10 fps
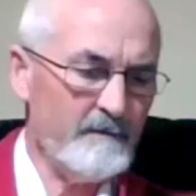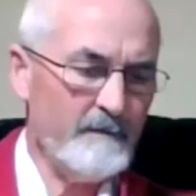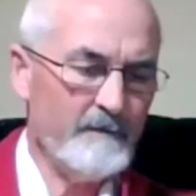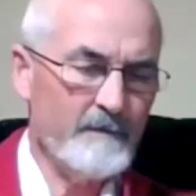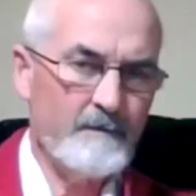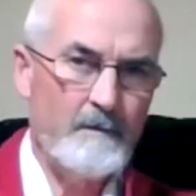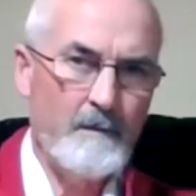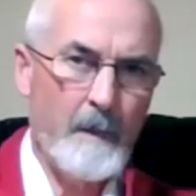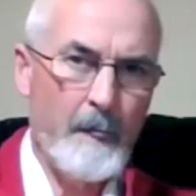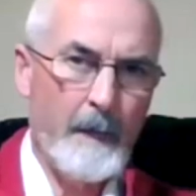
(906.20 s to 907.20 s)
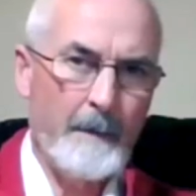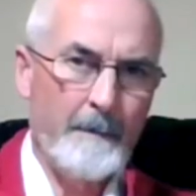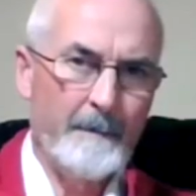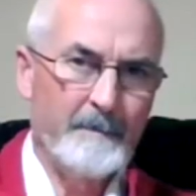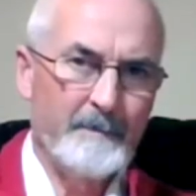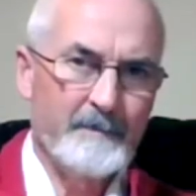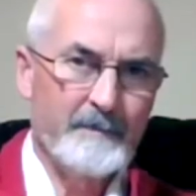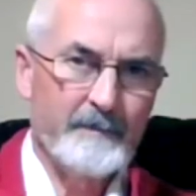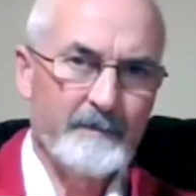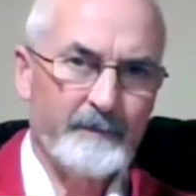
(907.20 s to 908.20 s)

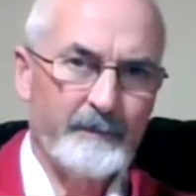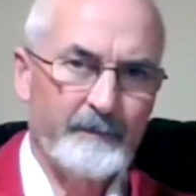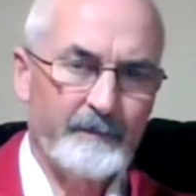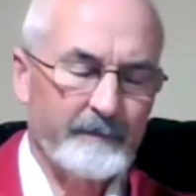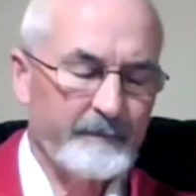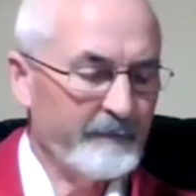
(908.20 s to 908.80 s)
(silence)